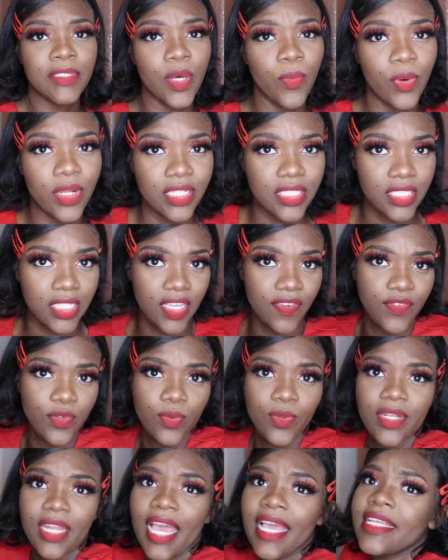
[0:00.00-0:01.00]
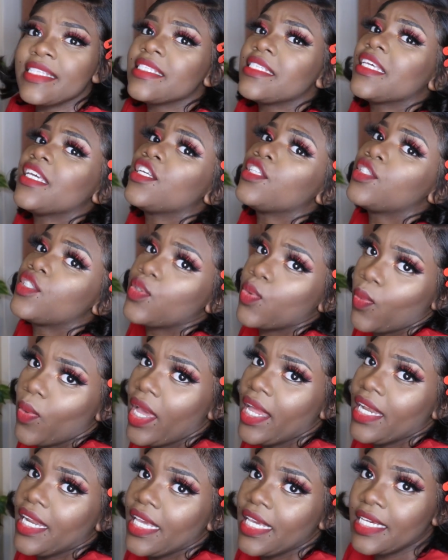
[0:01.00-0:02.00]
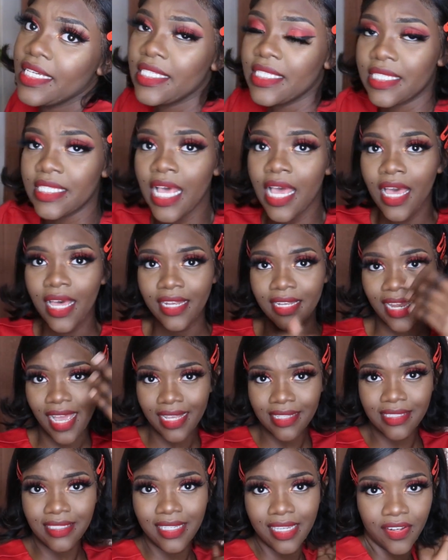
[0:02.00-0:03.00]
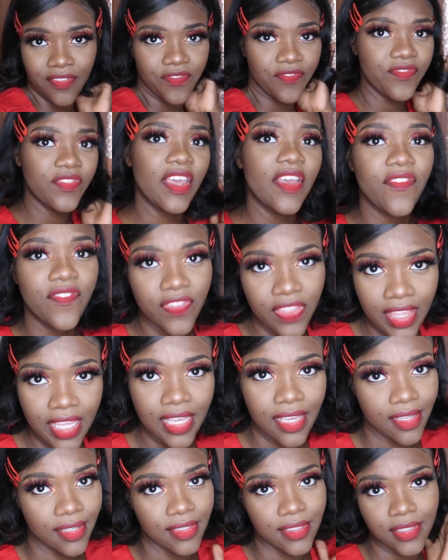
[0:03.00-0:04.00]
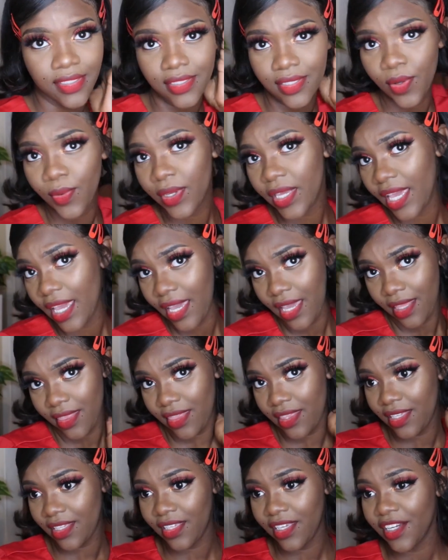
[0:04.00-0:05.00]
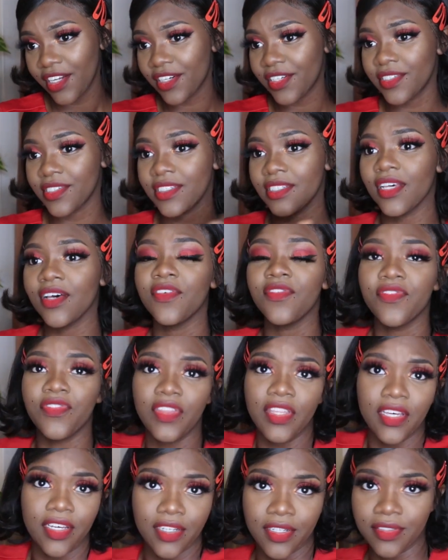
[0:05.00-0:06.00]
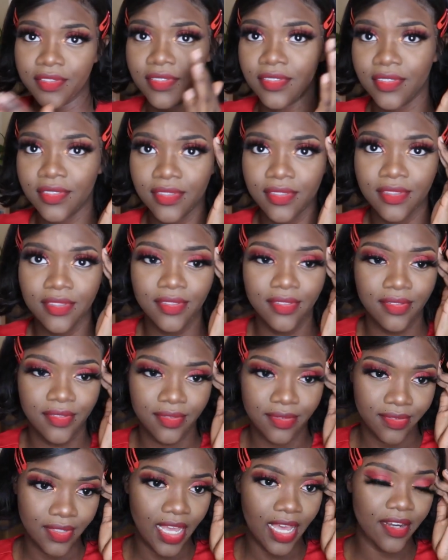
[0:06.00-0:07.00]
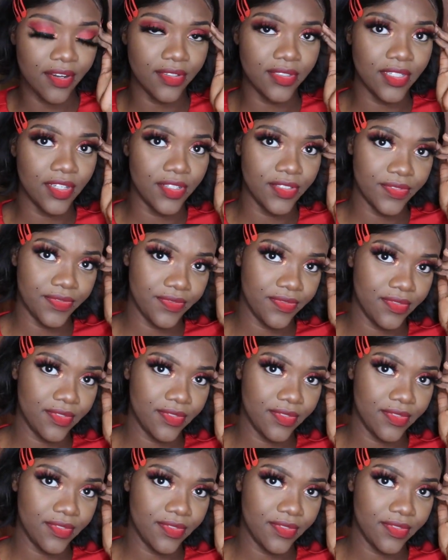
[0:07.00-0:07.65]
I wanted to give you 1920s, 1950s, okay, the years of the, I don't know.